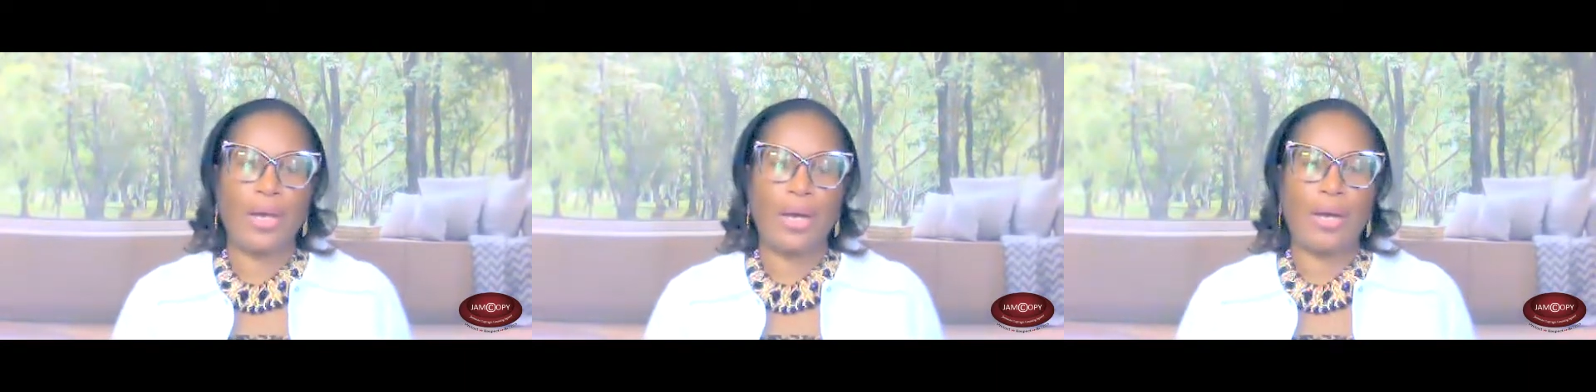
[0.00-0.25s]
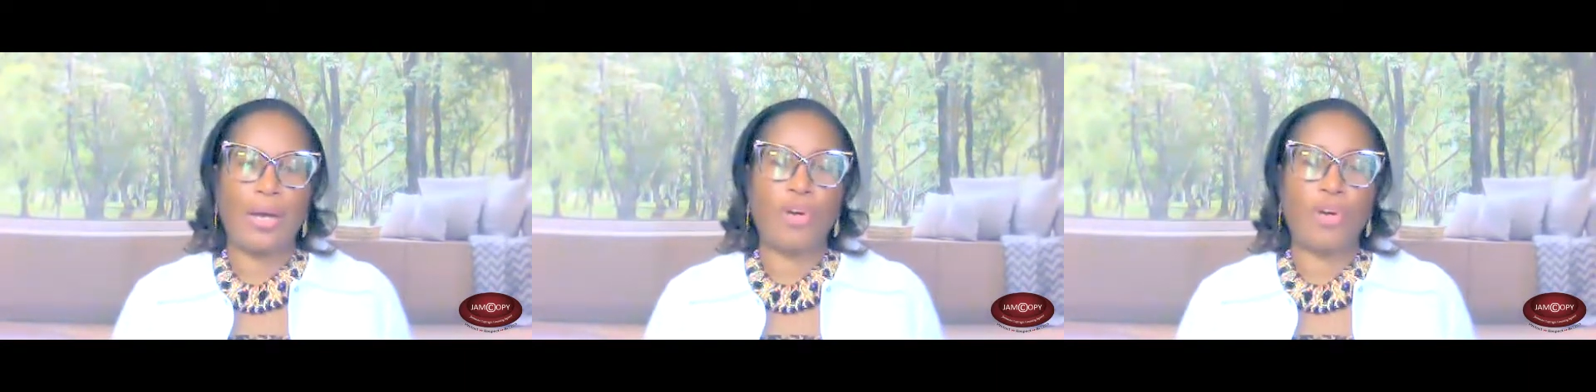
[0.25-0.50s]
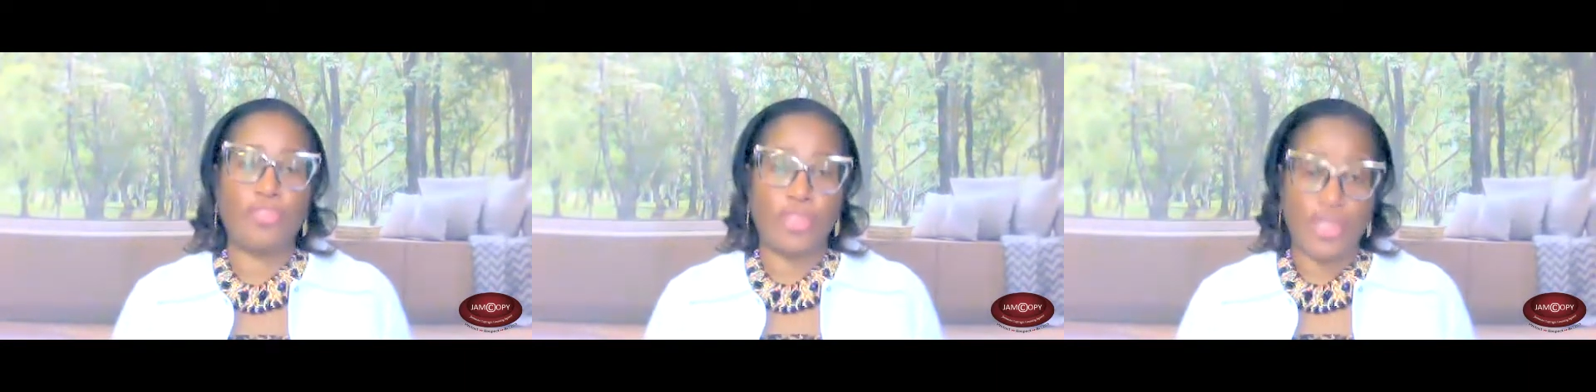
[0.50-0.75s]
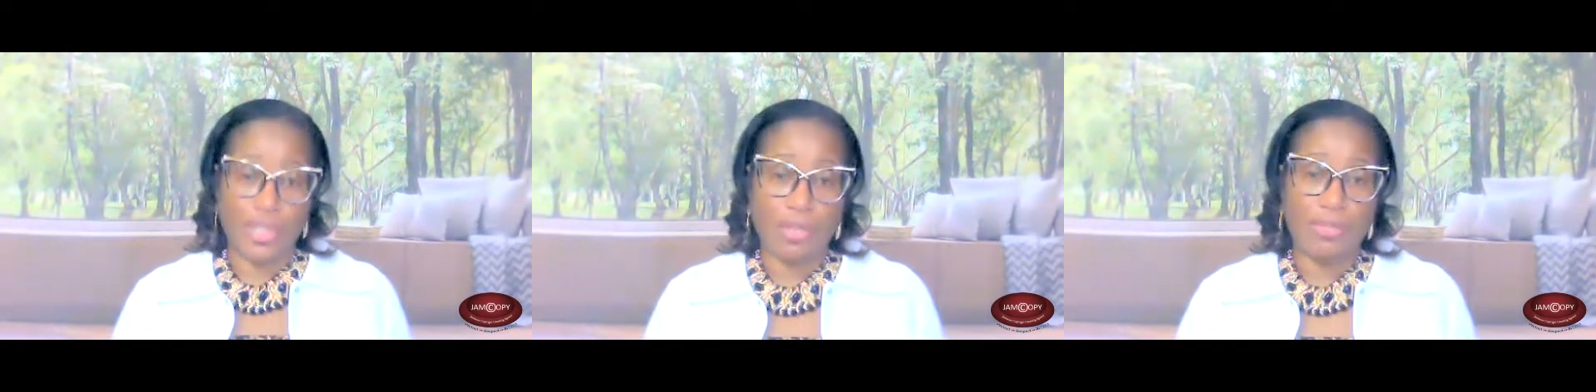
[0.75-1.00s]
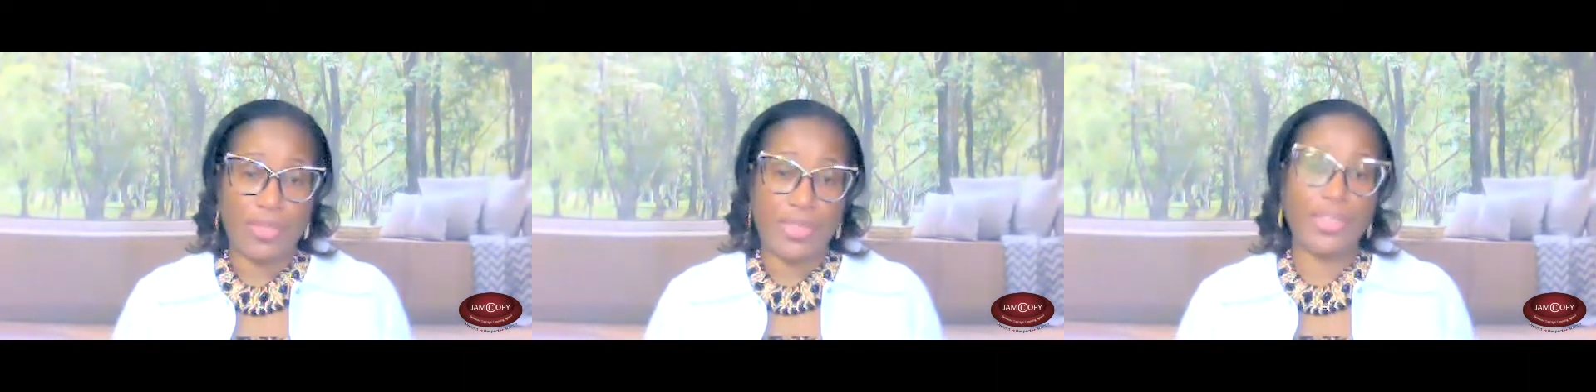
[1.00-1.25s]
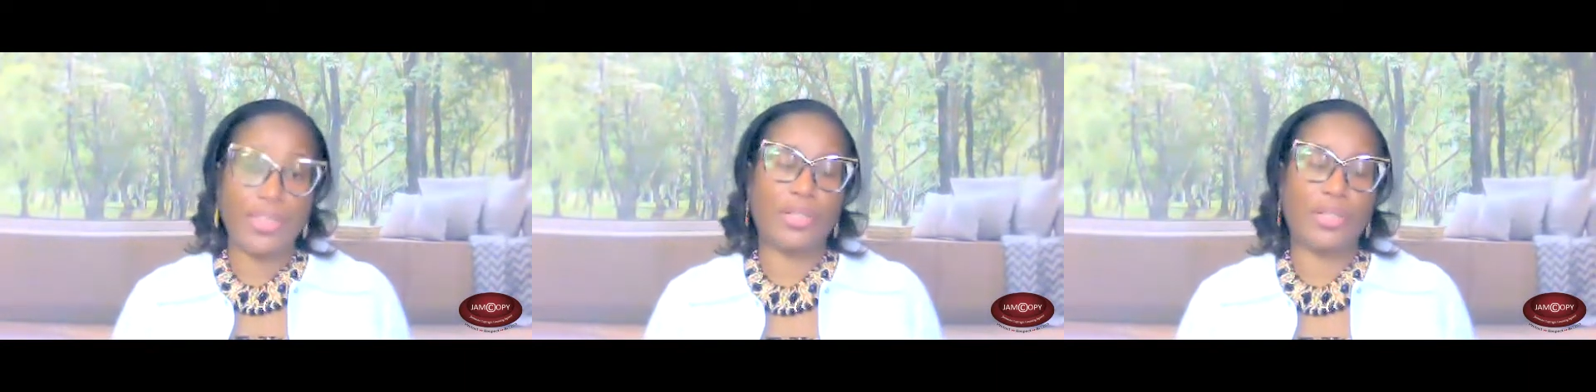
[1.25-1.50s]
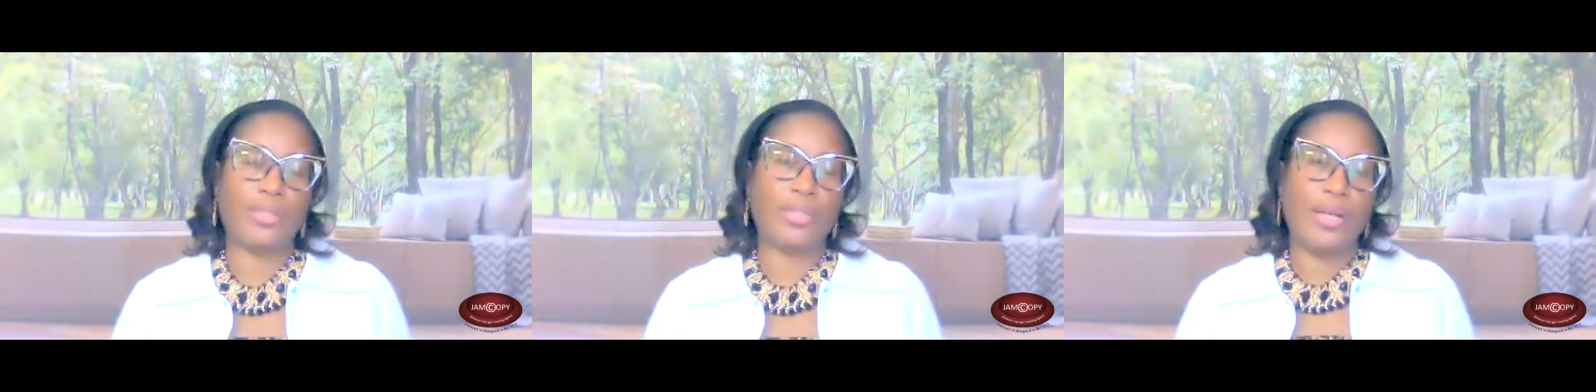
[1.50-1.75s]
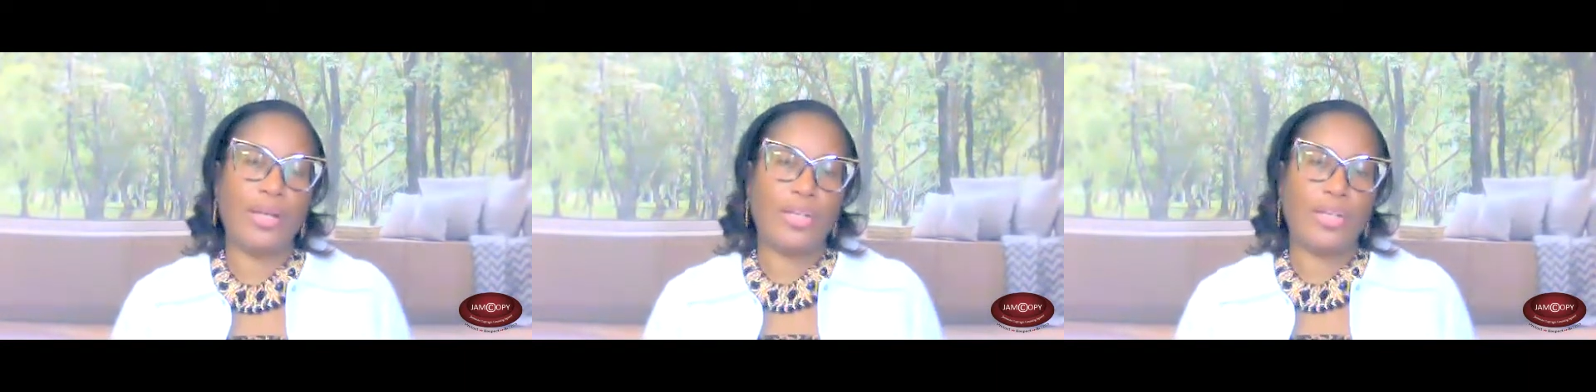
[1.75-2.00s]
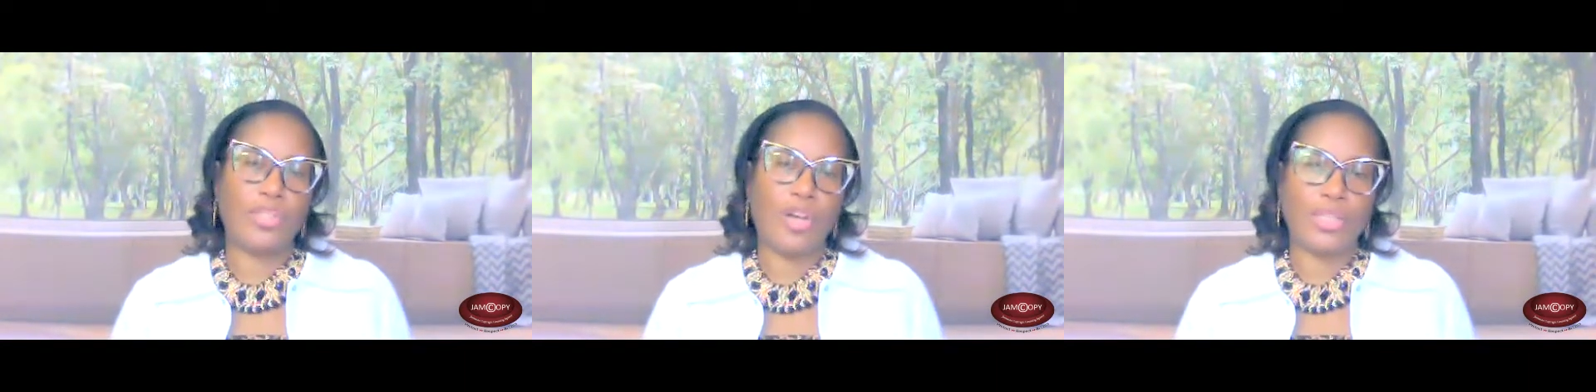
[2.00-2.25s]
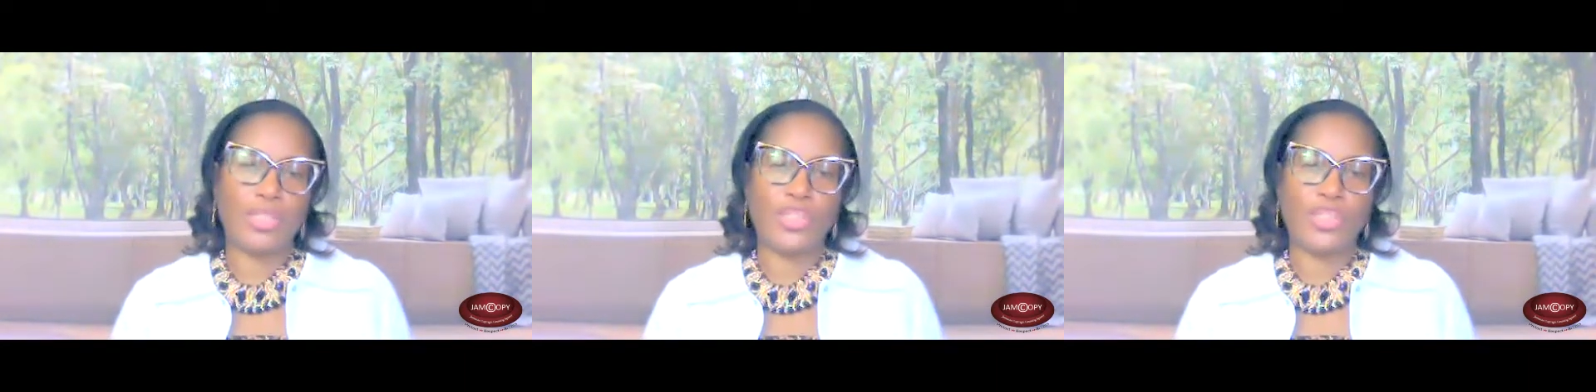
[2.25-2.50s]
our first conversation, Dr.